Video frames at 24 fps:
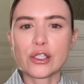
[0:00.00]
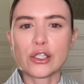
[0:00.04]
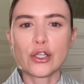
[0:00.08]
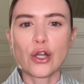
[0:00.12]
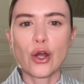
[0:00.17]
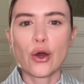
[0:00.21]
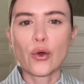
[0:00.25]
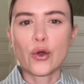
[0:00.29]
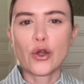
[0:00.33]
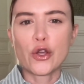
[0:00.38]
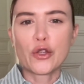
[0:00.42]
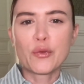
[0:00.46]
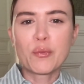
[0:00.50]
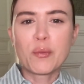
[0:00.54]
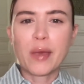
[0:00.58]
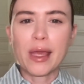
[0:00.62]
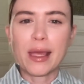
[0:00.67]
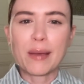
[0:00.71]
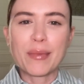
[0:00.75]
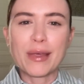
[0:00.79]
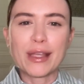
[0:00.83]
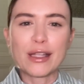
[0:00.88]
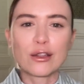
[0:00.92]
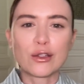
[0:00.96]
you know, could
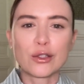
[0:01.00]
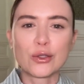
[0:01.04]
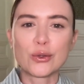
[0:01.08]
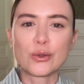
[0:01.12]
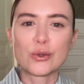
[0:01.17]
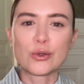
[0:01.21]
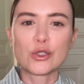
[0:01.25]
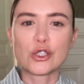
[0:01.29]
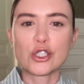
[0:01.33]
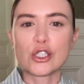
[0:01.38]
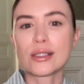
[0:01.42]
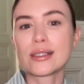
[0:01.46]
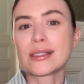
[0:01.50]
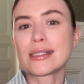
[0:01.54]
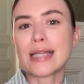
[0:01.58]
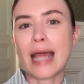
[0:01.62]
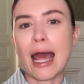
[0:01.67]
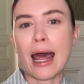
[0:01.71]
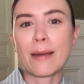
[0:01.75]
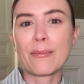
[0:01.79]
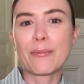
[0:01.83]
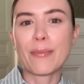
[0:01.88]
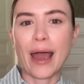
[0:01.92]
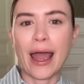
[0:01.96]
maybe lose just
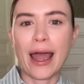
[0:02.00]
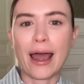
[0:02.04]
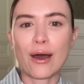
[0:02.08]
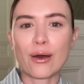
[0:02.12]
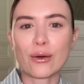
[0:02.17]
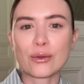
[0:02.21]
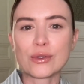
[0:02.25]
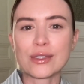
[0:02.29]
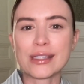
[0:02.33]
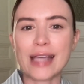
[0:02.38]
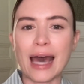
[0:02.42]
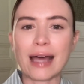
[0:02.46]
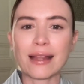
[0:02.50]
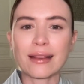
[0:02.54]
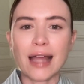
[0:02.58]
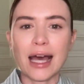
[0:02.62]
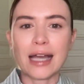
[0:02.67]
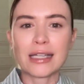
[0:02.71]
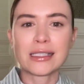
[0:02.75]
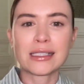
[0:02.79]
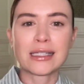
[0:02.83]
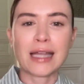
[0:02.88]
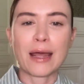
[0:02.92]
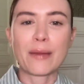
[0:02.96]
10 pounds, that
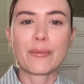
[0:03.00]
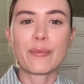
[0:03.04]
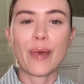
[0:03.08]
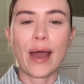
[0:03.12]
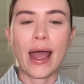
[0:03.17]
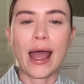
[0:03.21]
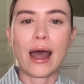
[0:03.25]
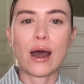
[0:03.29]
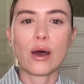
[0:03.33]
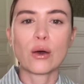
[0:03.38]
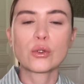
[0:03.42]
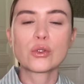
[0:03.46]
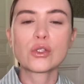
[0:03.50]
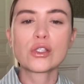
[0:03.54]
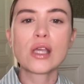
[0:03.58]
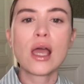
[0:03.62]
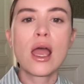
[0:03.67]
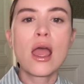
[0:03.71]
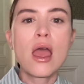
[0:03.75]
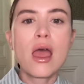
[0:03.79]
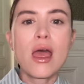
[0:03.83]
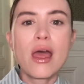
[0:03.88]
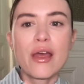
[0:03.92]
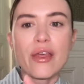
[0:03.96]
last 10 pounds,
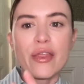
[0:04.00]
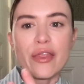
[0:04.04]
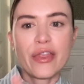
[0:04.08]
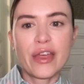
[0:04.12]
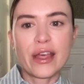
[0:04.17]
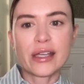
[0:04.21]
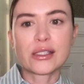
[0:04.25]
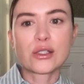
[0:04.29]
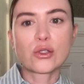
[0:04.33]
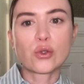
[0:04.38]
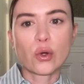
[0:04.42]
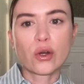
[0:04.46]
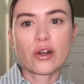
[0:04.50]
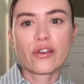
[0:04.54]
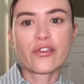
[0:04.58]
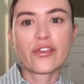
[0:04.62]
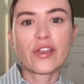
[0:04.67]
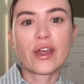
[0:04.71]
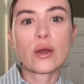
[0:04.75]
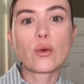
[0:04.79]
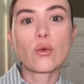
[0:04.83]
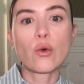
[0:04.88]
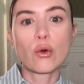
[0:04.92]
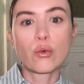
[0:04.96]
this sort of
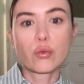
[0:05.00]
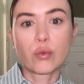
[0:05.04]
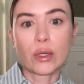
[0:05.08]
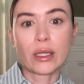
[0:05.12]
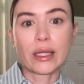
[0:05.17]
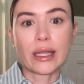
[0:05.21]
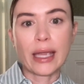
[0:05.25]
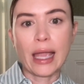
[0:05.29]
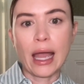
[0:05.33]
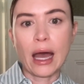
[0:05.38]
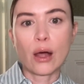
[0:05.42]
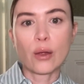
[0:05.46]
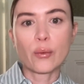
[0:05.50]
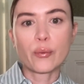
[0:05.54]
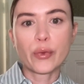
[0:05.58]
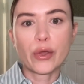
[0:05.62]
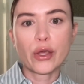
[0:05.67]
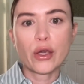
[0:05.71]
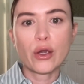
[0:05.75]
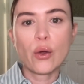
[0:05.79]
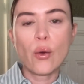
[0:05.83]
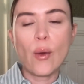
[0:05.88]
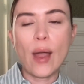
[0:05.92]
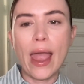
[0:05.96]
thing will really help
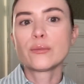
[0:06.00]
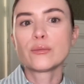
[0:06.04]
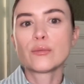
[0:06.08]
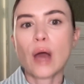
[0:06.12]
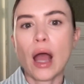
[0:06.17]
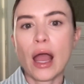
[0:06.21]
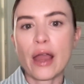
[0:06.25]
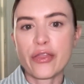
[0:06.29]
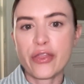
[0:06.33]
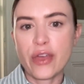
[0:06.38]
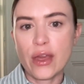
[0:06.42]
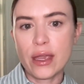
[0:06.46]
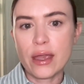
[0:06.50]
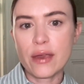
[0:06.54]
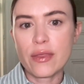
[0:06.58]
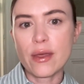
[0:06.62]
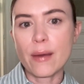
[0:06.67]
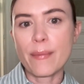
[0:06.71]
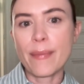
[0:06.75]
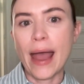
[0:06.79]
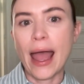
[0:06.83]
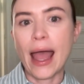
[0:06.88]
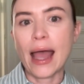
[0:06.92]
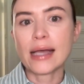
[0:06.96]
you. I think in the
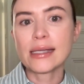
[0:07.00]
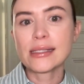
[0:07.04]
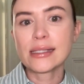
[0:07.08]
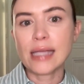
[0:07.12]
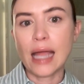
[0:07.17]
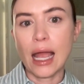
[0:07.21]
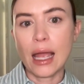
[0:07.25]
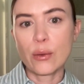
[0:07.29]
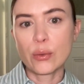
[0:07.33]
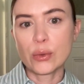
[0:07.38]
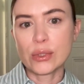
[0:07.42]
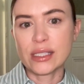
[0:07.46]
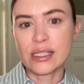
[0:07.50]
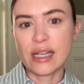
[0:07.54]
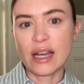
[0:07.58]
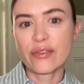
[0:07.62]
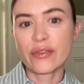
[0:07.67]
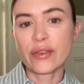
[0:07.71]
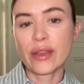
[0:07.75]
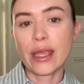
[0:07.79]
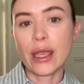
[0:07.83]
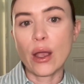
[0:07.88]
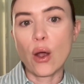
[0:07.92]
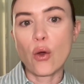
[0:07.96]
past, I was
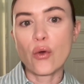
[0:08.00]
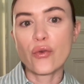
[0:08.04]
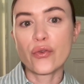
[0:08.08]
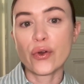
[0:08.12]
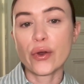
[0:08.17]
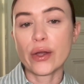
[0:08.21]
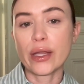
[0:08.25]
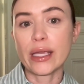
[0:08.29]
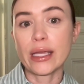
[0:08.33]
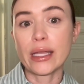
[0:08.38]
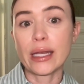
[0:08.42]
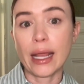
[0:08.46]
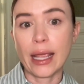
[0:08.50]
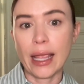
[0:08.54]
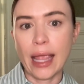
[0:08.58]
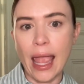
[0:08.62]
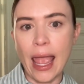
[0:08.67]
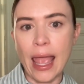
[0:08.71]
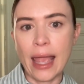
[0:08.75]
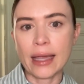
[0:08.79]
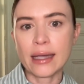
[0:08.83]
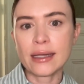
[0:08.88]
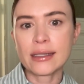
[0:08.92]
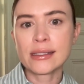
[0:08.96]
definitely overeating
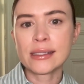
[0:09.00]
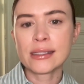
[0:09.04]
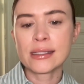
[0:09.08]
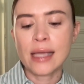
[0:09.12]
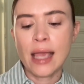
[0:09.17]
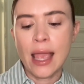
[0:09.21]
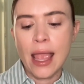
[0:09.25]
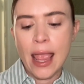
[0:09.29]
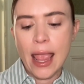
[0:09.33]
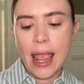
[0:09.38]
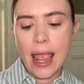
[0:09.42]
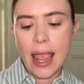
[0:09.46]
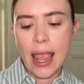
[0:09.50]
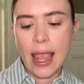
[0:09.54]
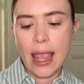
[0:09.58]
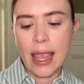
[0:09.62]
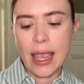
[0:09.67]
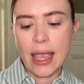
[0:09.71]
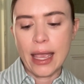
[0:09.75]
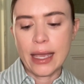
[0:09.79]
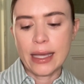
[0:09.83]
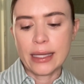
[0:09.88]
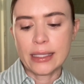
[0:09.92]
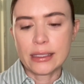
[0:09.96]
eggs
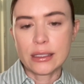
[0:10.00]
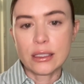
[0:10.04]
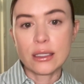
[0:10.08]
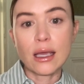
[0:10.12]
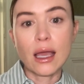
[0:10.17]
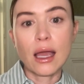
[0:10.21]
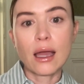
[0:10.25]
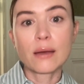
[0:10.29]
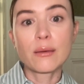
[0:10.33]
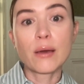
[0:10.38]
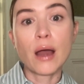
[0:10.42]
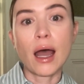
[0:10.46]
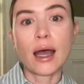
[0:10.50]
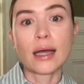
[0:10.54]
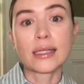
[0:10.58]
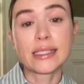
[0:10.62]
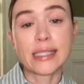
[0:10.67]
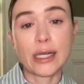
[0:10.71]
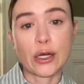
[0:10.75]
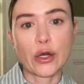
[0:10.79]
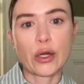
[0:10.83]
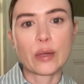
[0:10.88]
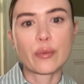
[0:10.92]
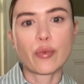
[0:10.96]
and uh,
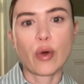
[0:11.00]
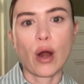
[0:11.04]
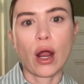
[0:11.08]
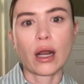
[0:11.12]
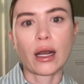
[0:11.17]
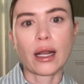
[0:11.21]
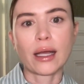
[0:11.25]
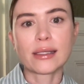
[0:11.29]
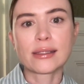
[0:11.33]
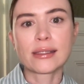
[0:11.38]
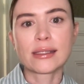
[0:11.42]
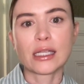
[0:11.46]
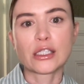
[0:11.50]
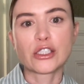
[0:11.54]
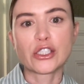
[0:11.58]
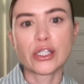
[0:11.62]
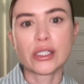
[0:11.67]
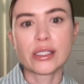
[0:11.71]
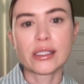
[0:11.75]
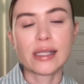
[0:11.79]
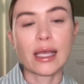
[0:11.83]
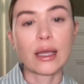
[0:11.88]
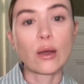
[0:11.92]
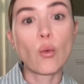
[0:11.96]
dairy products such
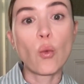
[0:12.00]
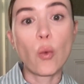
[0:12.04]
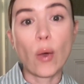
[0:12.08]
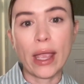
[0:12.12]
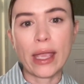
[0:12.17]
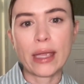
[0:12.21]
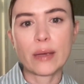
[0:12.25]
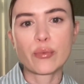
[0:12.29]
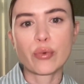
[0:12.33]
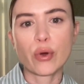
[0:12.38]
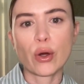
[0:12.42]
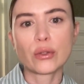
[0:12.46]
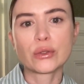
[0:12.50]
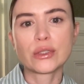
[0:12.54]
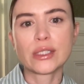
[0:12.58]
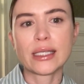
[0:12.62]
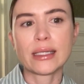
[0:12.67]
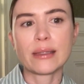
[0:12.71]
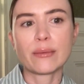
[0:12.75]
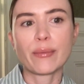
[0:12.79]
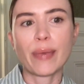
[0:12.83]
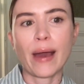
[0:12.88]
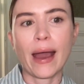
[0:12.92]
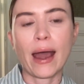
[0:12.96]
as like whey
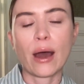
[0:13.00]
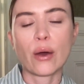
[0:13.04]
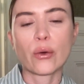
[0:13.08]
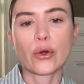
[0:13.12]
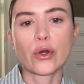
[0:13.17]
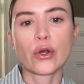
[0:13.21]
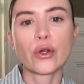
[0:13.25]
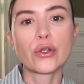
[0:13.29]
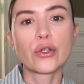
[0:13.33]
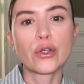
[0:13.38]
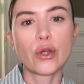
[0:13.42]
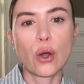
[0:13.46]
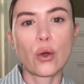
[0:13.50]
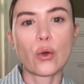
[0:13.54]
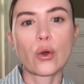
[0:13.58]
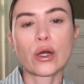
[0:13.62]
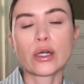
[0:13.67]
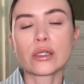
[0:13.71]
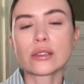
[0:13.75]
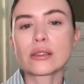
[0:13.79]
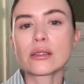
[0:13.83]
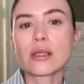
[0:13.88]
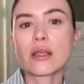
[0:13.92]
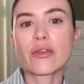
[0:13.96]
protein powder,
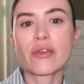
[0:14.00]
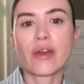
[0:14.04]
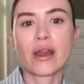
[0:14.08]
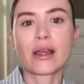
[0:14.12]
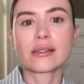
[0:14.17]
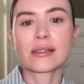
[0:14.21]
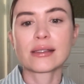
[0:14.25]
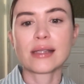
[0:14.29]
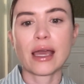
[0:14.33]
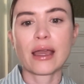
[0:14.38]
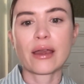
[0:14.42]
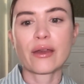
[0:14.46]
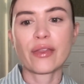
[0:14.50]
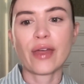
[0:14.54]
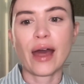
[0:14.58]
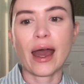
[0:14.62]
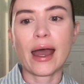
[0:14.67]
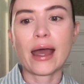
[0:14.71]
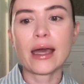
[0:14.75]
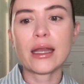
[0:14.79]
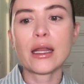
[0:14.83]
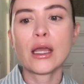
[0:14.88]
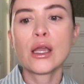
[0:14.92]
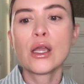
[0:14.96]
yogurts, things like
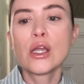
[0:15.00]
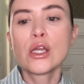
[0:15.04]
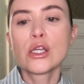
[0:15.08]
that.